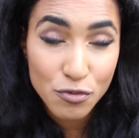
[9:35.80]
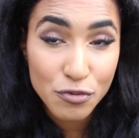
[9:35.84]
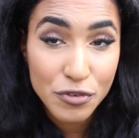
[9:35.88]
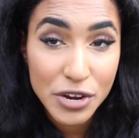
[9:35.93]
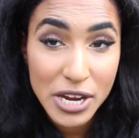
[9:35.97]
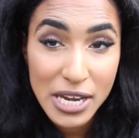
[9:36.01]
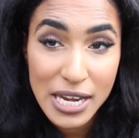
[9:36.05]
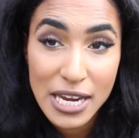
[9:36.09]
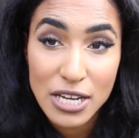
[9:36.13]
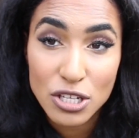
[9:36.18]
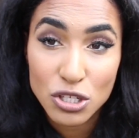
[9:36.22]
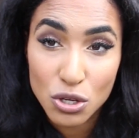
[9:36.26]

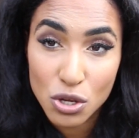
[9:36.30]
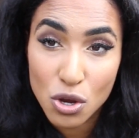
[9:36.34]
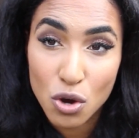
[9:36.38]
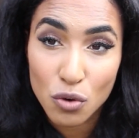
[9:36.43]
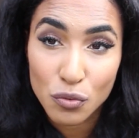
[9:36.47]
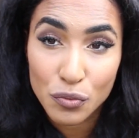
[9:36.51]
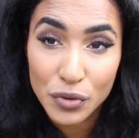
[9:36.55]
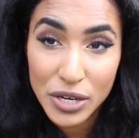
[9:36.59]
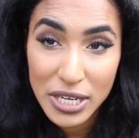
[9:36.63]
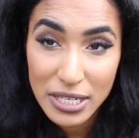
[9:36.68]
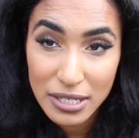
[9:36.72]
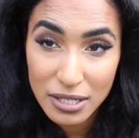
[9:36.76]
Really do
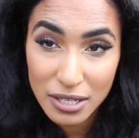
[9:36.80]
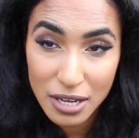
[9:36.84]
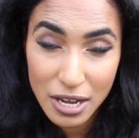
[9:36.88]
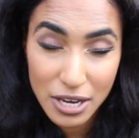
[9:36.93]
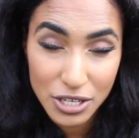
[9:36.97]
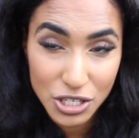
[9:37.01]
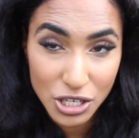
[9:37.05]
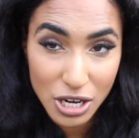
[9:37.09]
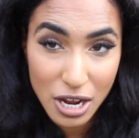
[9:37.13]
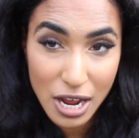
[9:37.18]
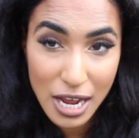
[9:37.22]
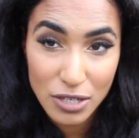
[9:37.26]
your
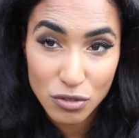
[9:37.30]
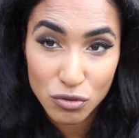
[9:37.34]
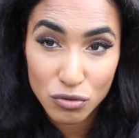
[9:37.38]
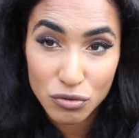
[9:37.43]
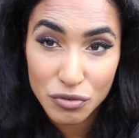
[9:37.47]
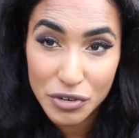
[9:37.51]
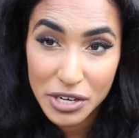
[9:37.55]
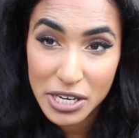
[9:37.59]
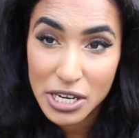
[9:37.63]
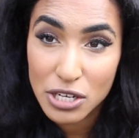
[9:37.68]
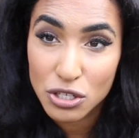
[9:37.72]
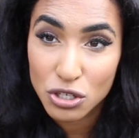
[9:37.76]
research, guys,
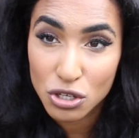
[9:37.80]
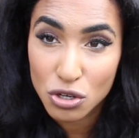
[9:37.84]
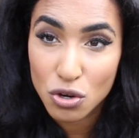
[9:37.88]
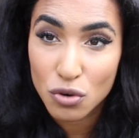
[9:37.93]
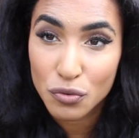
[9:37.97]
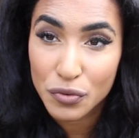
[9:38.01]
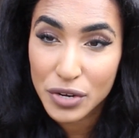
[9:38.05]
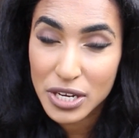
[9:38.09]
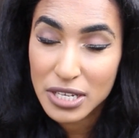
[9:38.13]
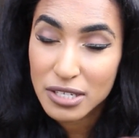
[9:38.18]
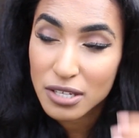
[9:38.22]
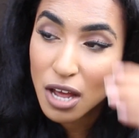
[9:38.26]
really do
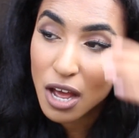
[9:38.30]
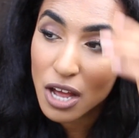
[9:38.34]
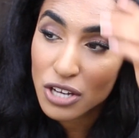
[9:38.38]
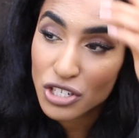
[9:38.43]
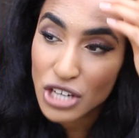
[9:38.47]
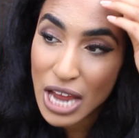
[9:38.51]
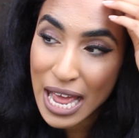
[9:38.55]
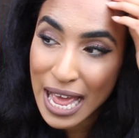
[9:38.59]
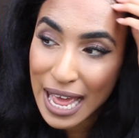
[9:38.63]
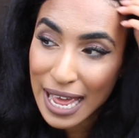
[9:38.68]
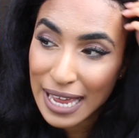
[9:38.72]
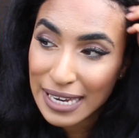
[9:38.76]
your
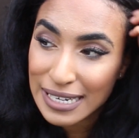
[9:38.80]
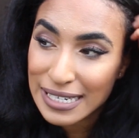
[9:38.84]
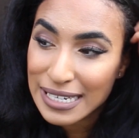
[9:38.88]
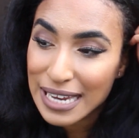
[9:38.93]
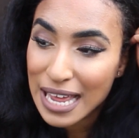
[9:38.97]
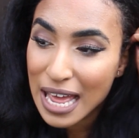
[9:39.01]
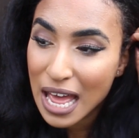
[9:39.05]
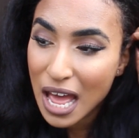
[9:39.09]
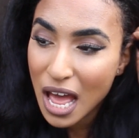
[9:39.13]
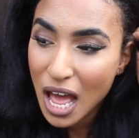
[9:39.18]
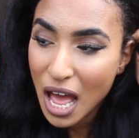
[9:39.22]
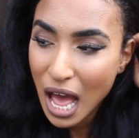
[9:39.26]
research. And
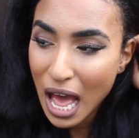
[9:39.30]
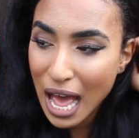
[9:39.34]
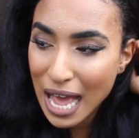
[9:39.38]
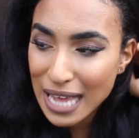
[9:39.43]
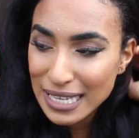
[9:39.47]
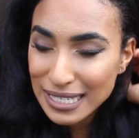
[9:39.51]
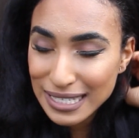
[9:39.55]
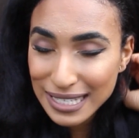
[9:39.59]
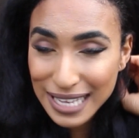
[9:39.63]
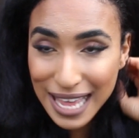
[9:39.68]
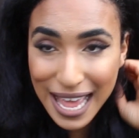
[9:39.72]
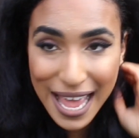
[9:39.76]

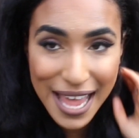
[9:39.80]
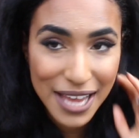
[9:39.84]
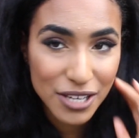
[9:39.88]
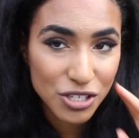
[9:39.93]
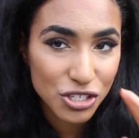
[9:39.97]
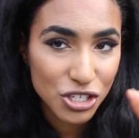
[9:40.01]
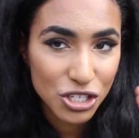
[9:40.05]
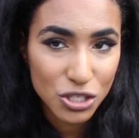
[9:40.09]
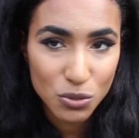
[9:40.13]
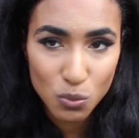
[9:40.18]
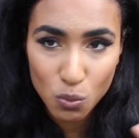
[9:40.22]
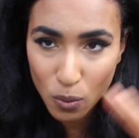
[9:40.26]
I say
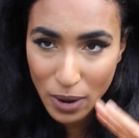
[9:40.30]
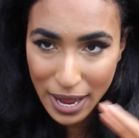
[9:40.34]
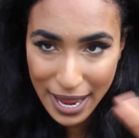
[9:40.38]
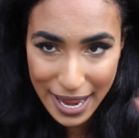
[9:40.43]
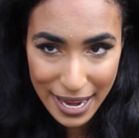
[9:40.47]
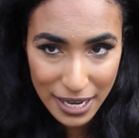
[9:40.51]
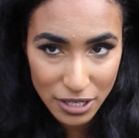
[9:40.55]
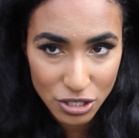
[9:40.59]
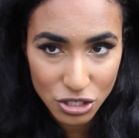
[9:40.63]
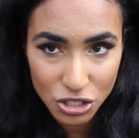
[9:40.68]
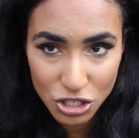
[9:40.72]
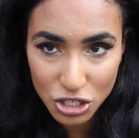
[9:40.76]
just
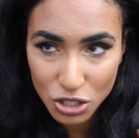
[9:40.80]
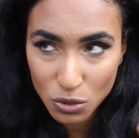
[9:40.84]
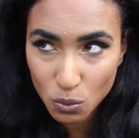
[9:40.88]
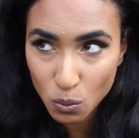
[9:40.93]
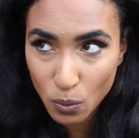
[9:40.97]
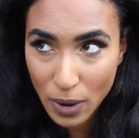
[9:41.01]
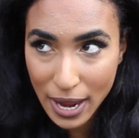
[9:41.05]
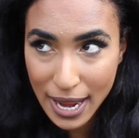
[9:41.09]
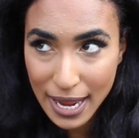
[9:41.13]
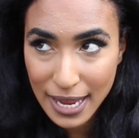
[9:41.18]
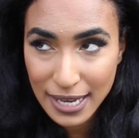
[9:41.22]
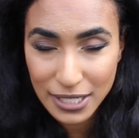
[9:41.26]
wait
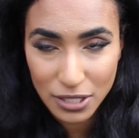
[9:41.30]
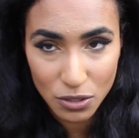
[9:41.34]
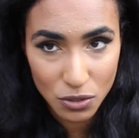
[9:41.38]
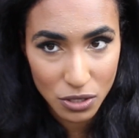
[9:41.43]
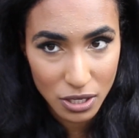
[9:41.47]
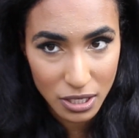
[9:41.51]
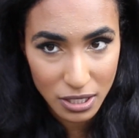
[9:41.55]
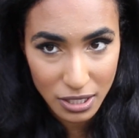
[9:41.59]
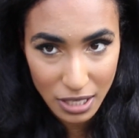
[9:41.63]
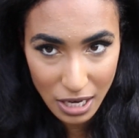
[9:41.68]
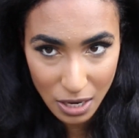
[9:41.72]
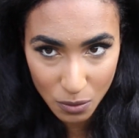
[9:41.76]

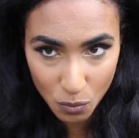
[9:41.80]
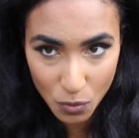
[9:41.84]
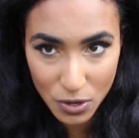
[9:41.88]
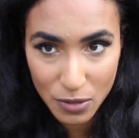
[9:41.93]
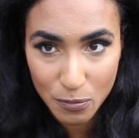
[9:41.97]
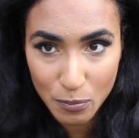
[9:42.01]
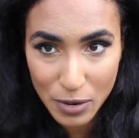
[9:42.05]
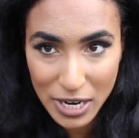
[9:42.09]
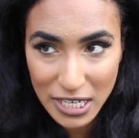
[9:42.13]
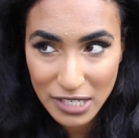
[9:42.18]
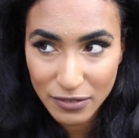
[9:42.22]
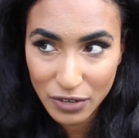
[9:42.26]
until you're done
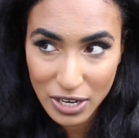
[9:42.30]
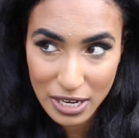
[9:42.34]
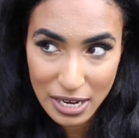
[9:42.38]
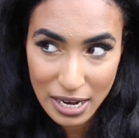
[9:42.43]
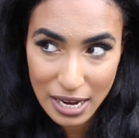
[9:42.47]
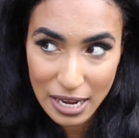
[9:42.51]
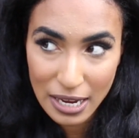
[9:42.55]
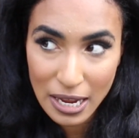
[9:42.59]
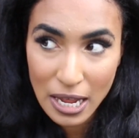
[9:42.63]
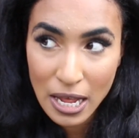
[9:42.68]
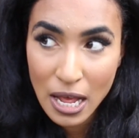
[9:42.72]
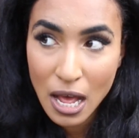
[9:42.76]
with
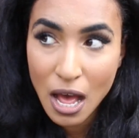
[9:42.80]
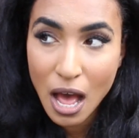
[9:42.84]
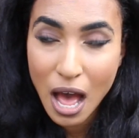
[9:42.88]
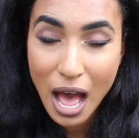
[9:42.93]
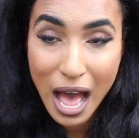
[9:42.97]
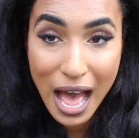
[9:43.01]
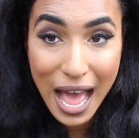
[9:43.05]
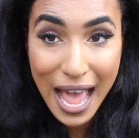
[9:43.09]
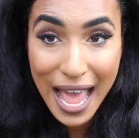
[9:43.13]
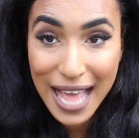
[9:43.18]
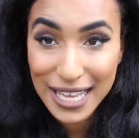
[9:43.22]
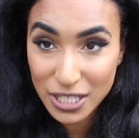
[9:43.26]
breastfeeding.
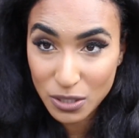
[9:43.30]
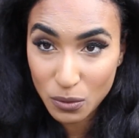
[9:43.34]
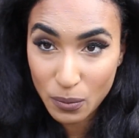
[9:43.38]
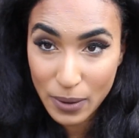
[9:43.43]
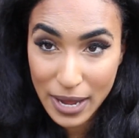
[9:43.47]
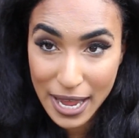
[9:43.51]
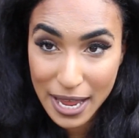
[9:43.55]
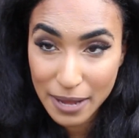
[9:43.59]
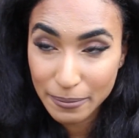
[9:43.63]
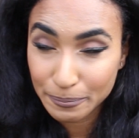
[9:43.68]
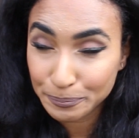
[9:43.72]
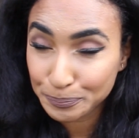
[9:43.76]
I had to
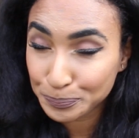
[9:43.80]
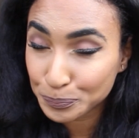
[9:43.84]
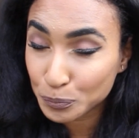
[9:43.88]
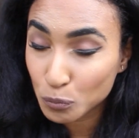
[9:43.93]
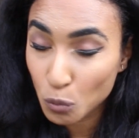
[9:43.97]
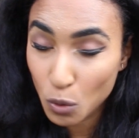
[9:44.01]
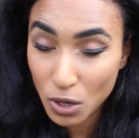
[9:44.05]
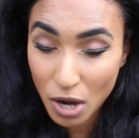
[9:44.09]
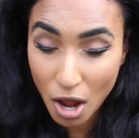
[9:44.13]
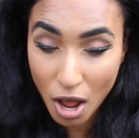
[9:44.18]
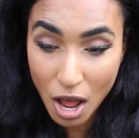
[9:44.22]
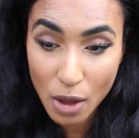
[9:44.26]
wait
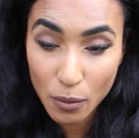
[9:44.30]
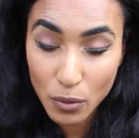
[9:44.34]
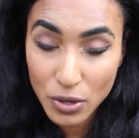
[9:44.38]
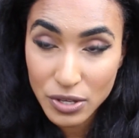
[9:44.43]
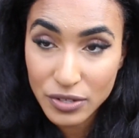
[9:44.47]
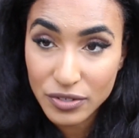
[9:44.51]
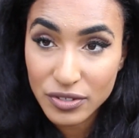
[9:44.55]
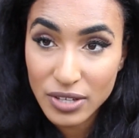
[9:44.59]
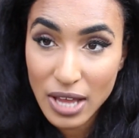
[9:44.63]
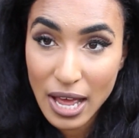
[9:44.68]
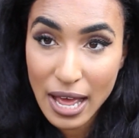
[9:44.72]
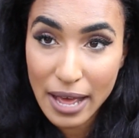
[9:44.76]
when I
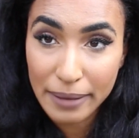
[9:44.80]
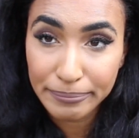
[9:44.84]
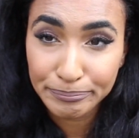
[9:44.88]
was